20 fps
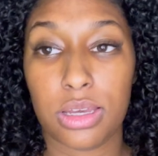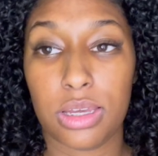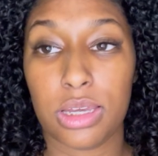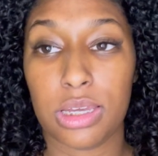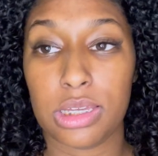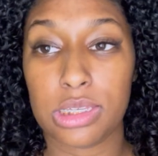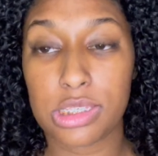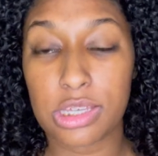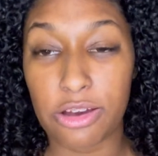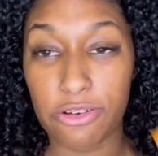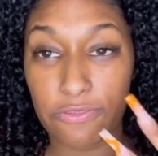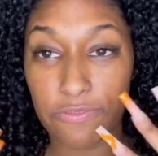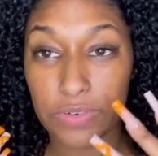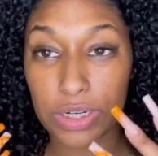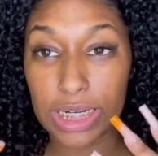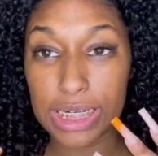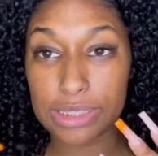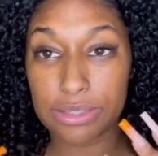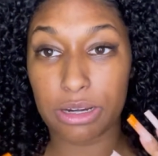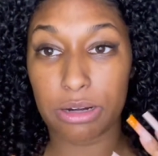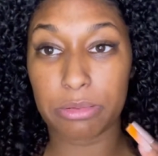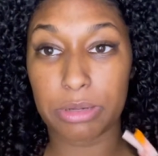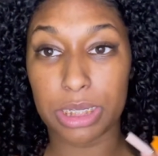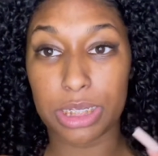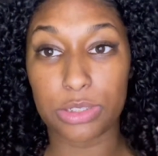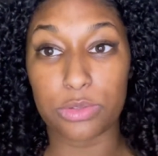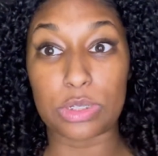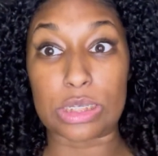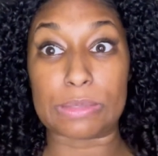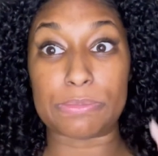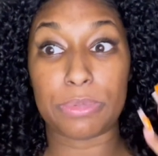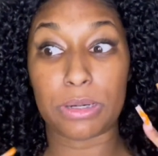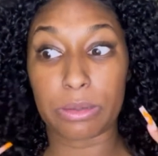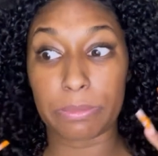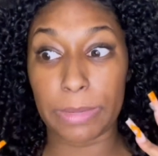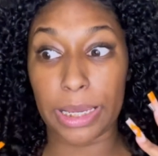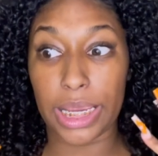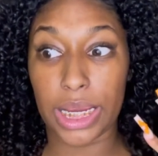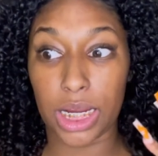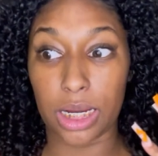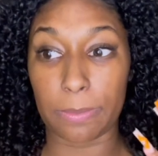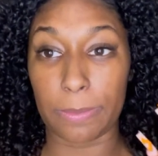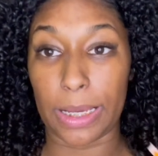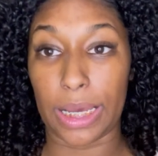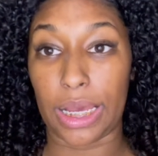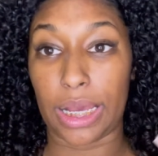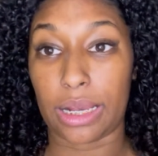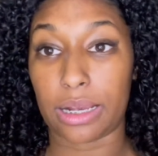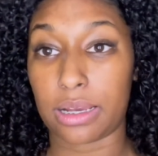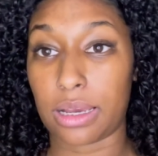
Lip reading: So first what I'm going to do is put my hair back.